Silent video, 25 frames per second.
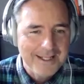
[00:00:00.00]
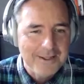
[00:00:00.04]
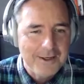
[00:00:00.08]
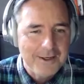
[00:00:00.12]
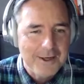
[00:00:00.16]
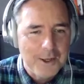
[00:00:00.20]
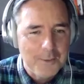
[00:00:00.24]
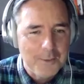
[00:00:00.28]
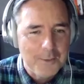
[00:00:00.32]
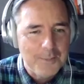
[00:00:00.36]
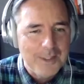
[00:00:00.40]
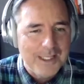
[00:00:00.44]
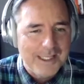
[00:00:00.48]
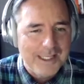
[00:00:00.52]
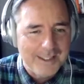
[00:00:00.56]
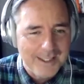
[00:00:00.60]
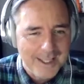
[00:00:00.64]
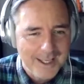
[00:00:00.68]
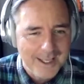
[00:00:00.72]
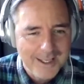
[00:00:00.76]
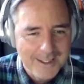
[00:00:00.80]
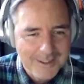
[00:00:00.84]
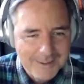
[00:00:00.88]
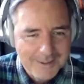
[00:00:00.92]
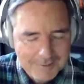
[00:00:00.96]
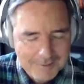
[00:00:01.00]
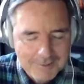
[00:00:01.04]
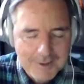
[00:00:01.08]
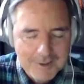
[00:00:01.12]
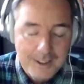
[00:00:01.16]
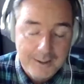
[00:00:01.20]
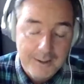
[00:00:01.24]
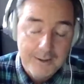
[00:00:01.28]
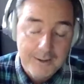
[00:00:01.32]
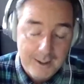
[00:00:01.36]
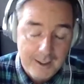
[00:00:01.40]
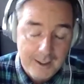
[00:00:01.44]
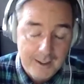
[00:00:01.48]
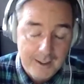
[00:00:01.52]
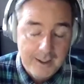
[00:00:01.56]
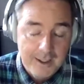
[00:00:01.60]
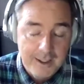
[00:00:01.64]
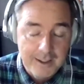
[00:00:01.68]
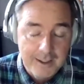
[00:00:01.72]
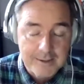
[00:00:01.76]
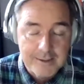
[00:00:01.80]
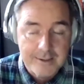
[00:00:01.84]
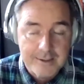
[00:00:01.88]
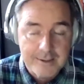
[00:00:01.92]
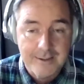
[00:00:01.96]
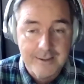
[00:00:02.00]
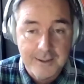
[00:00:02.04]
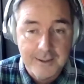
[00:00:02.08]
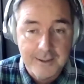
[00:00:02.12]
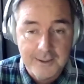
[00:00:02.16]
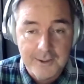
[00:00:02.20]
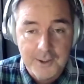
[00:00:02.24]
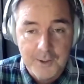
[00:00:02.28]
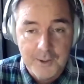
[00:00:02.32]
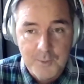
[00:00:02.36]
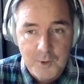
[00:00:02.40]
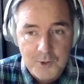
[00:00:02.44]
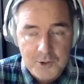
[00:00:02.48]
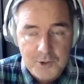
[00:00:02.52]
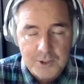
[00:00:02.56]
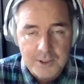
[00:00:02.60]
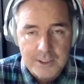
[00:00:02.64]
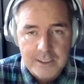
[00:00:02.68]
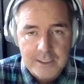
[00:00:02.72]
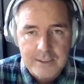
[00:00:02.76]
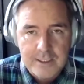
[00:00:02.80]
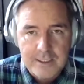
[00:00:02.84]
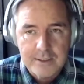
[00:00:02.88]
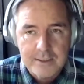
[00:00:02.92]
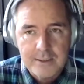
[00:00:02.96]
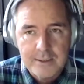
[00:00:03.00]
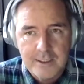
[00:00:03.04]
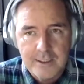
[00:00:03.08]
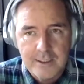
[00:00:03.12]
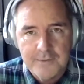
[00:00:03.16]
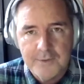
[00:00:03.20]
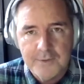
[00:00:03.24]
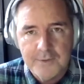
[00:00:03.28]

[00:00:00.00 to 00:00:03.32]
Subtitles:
up being gay, hence the emotionally sensitive.